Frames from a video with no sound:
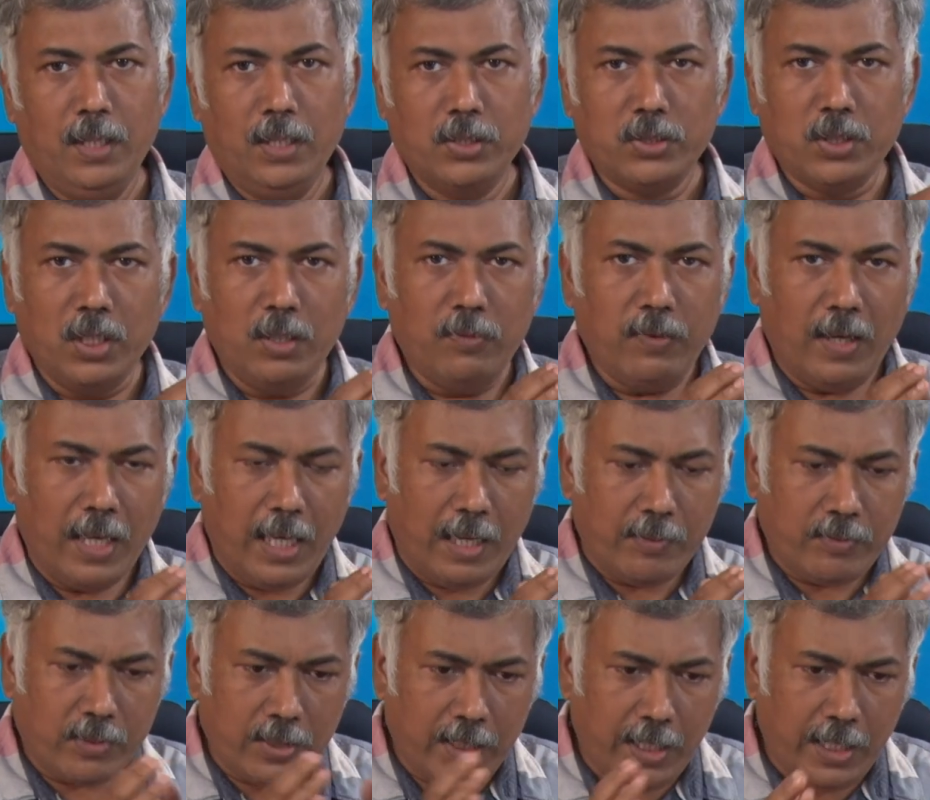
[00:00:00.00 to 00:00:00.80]
So, if I
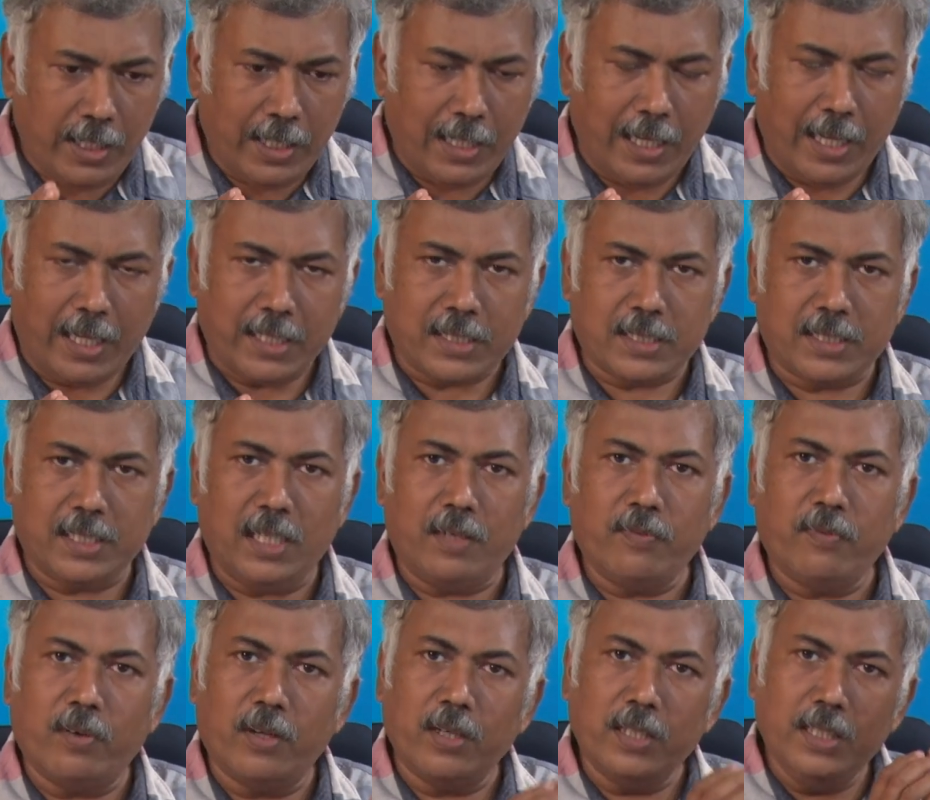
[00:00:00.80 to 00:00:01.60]
have 3
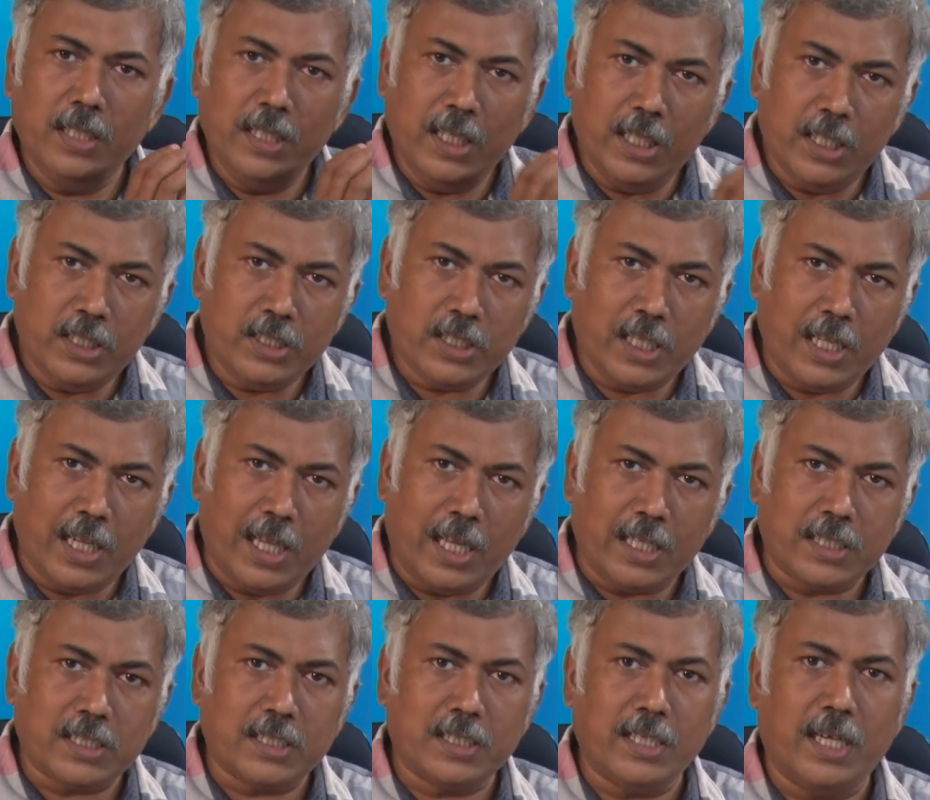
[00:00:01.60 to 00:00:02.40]
cluster for each
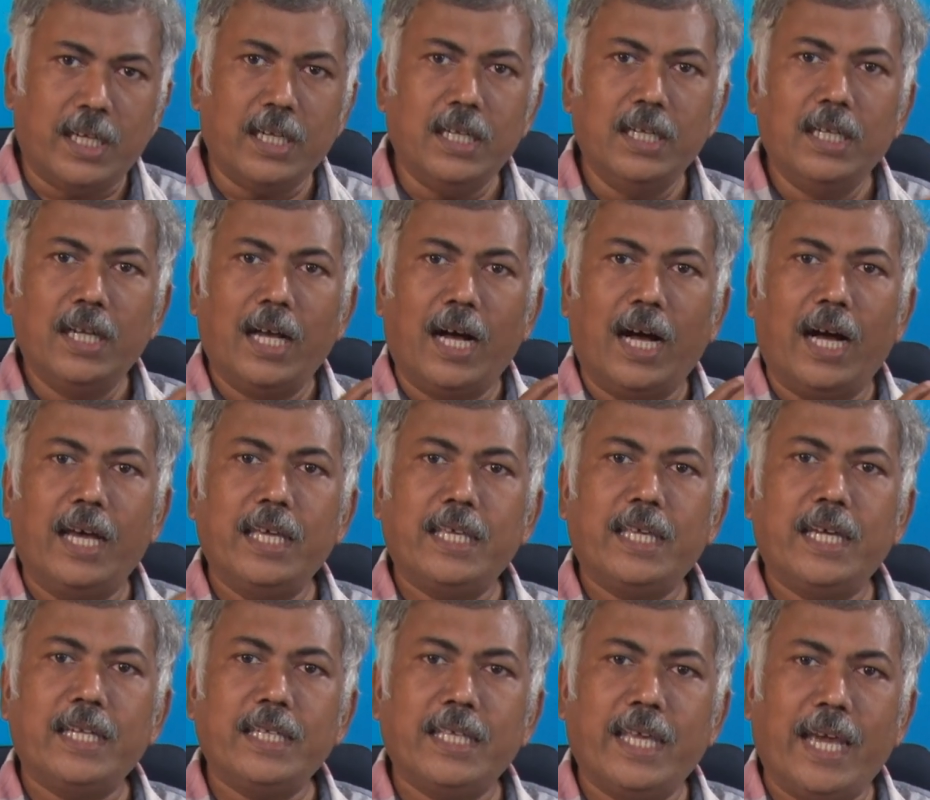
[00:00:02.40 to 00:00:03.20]
cluster
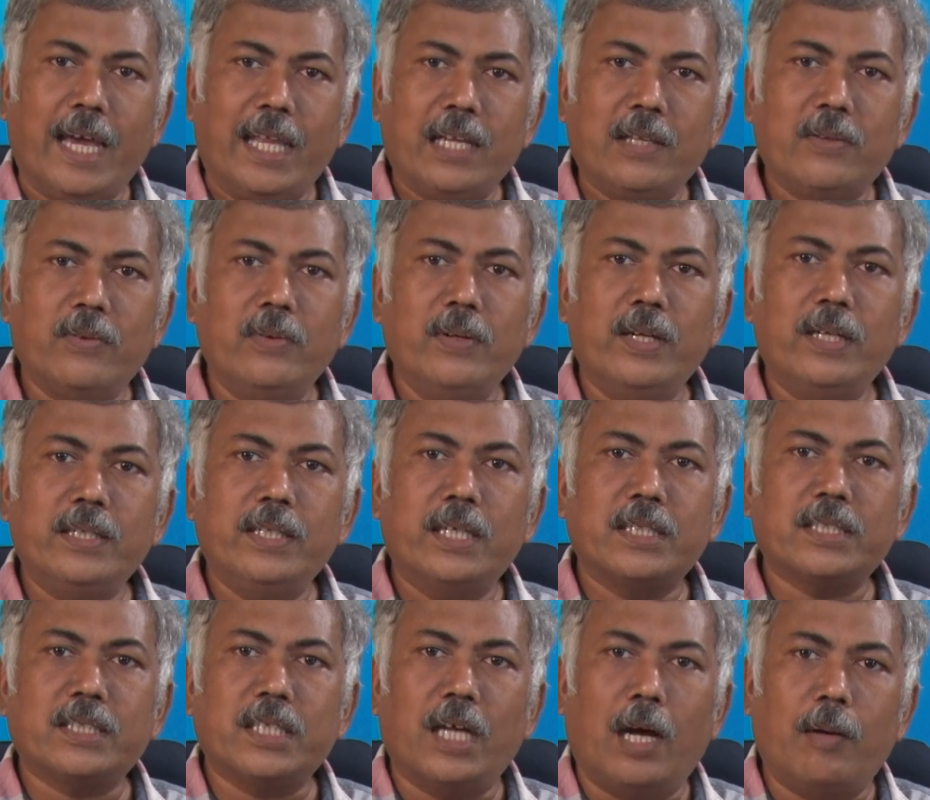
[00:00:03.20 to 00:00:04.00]
I can calculate
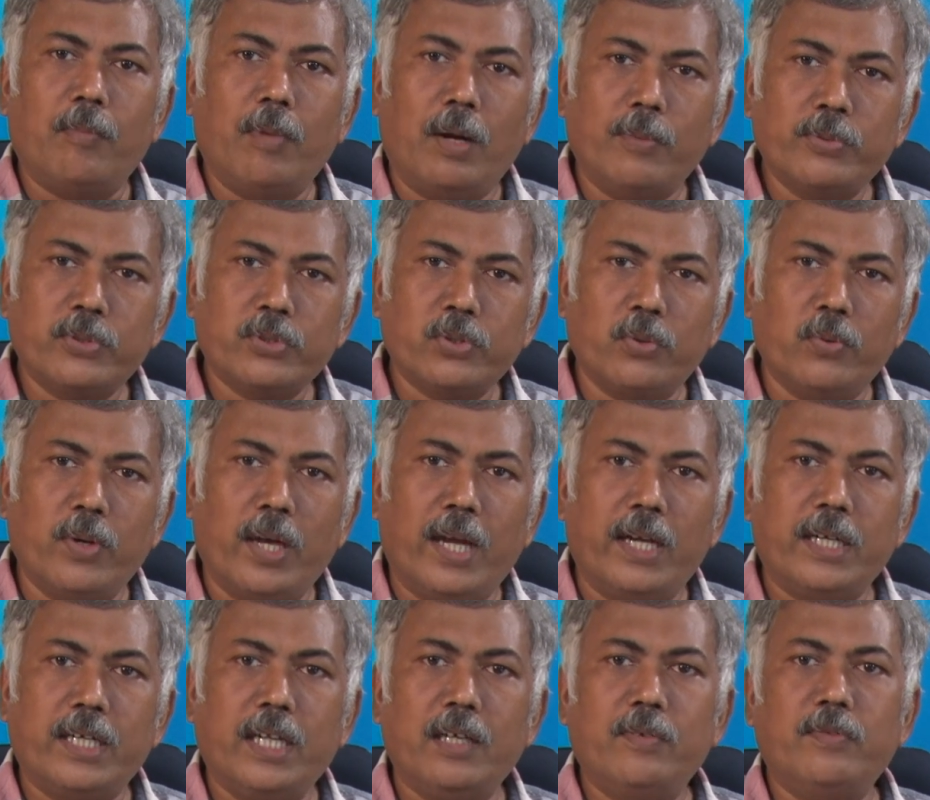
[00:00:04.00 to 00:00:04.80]
the sum of
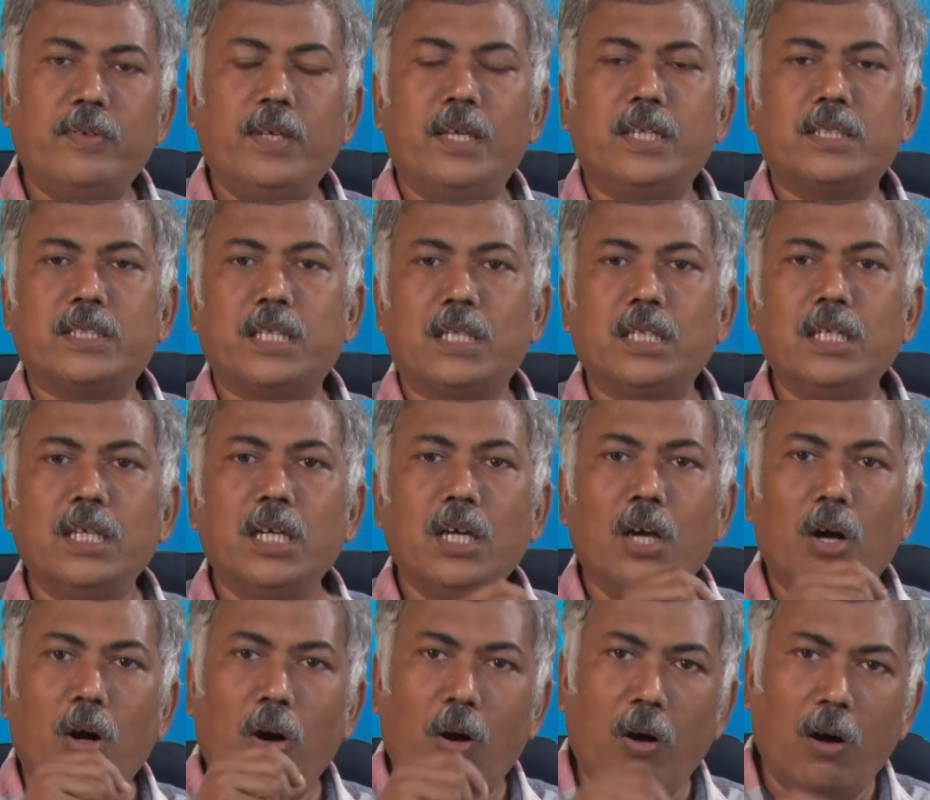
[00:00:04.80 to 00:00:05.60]
square deviation
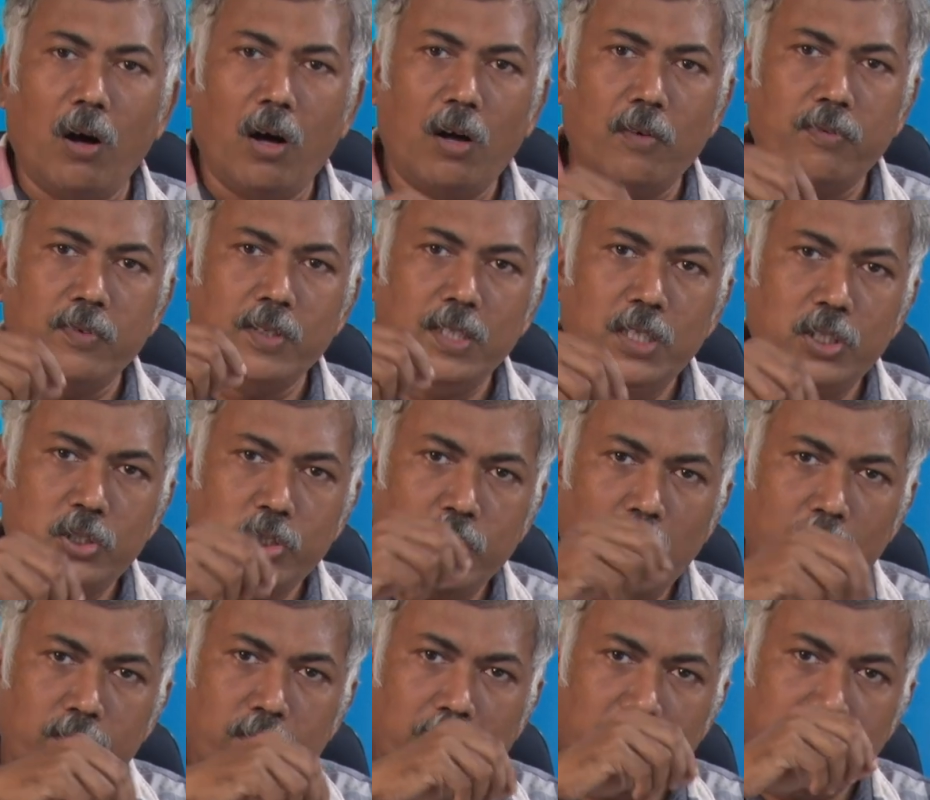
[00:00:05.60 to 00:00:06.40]
of
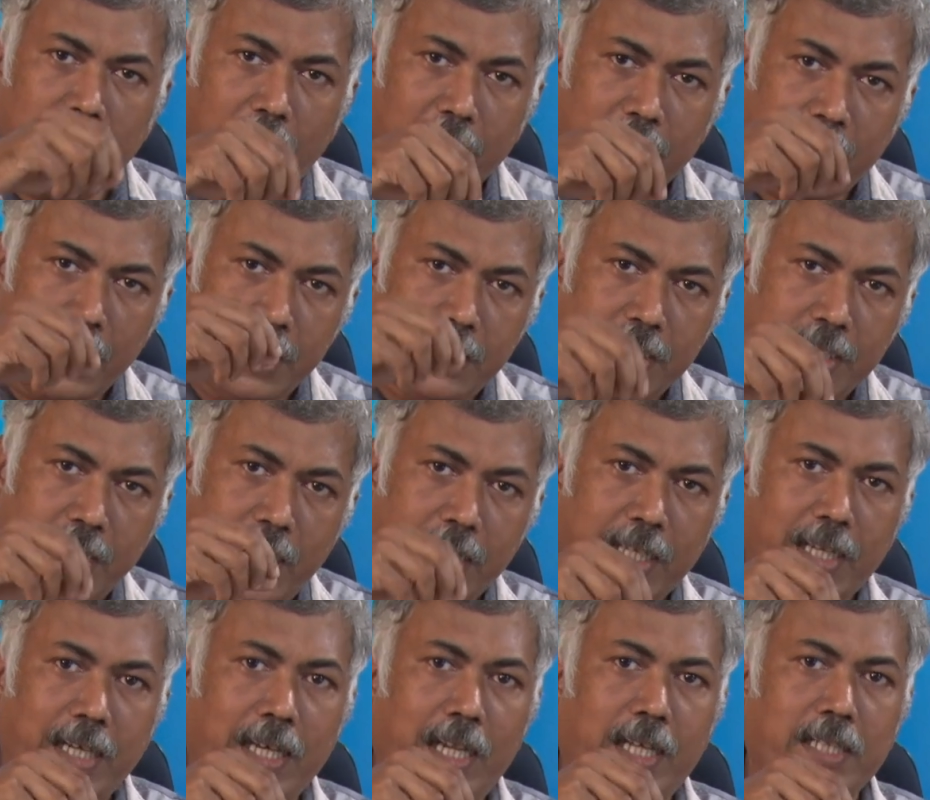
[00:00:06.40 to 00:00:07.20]
each of the data in
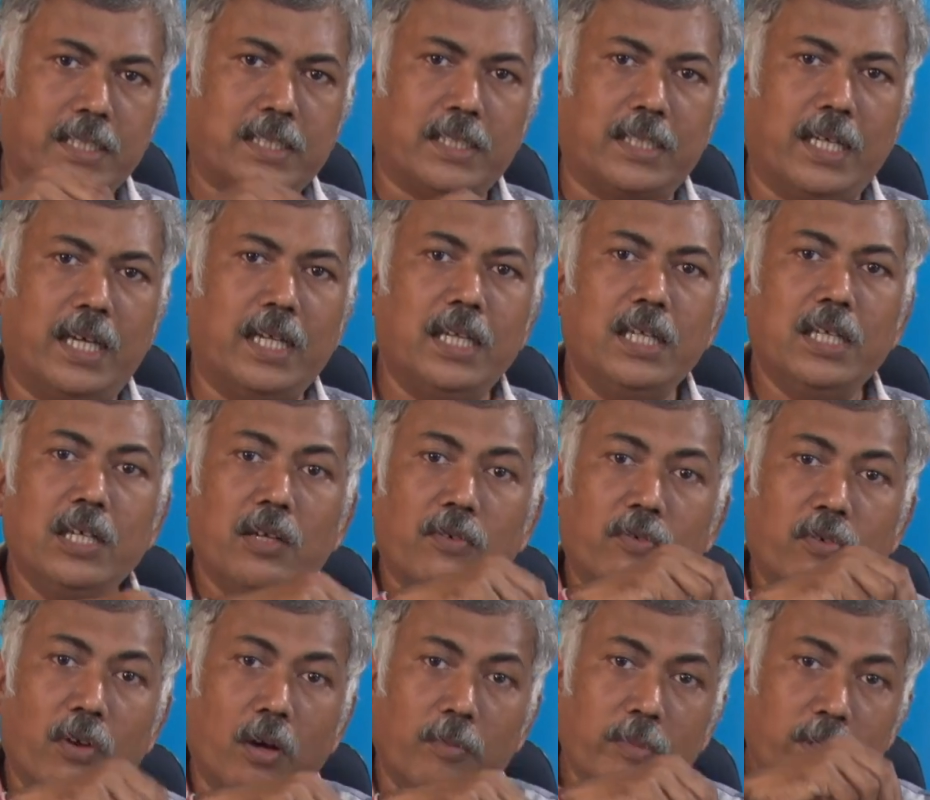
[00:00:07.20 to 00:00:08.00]
that cluster
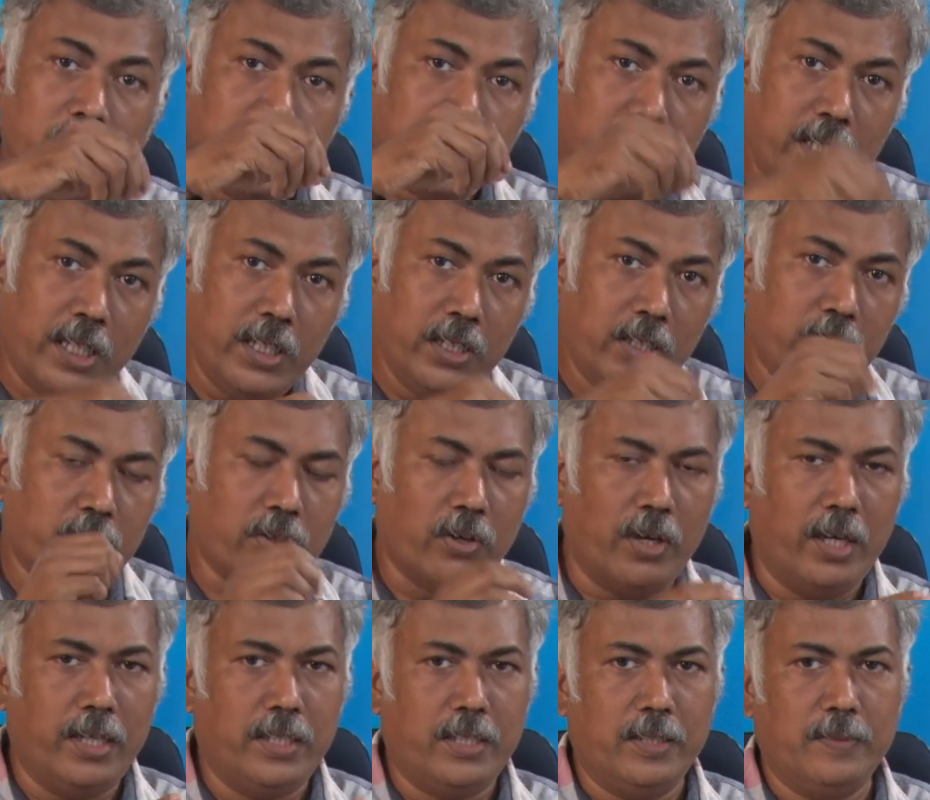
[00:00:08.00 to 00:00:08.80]
from its
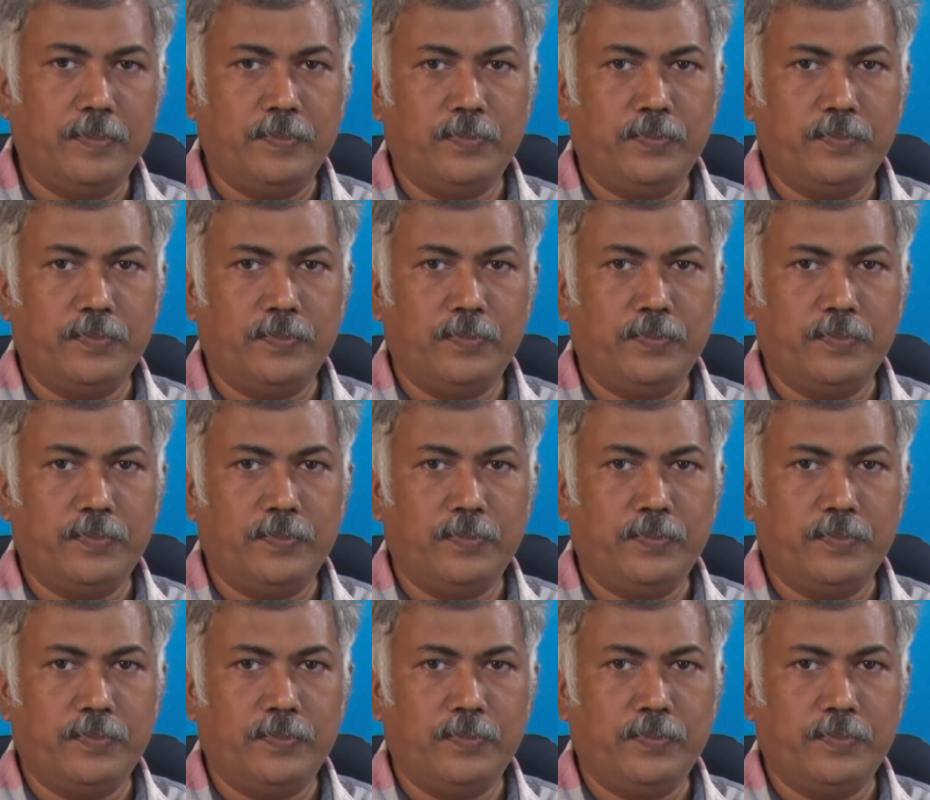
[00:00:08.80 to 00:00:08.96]
centroid.